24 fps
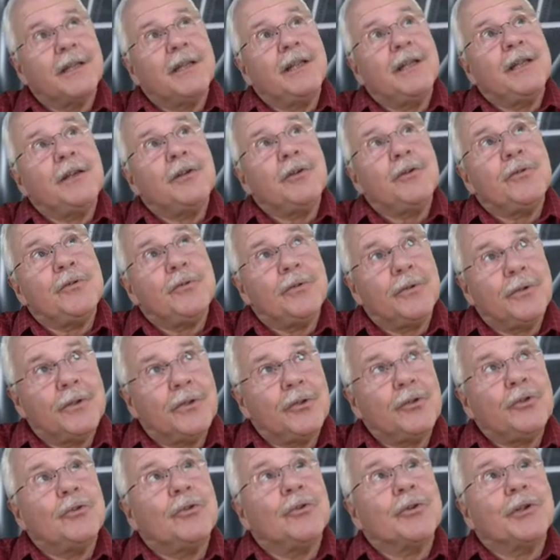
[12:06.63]
then you're
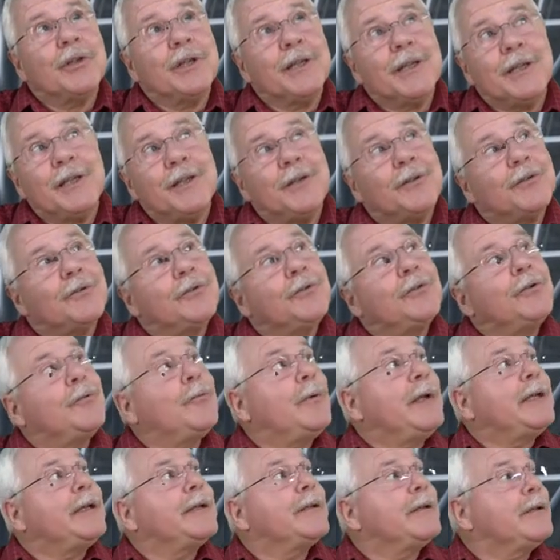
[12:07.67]
looking into the
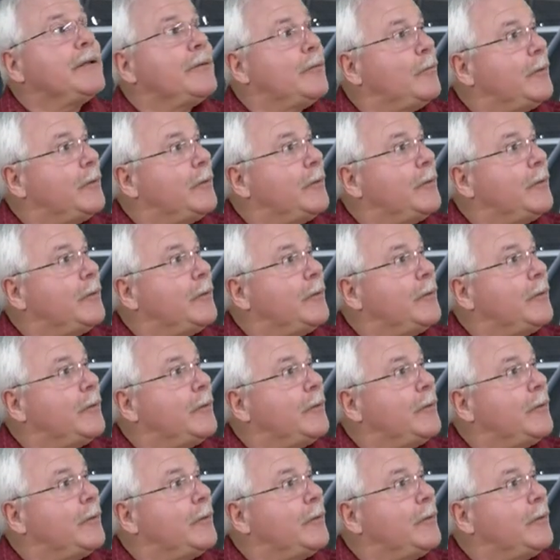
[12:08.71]
wing.